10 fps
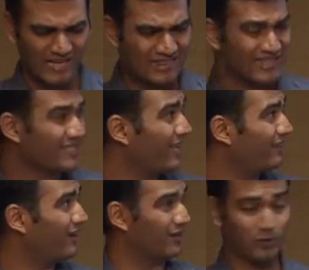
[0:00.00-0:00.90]
This
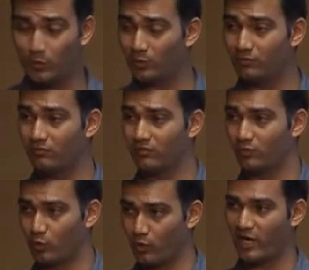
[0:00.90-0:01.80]
can include
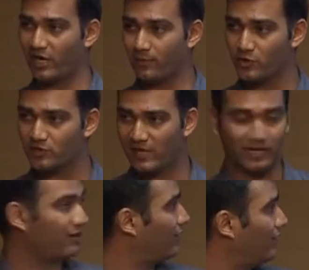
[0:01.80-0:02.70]
core attributes like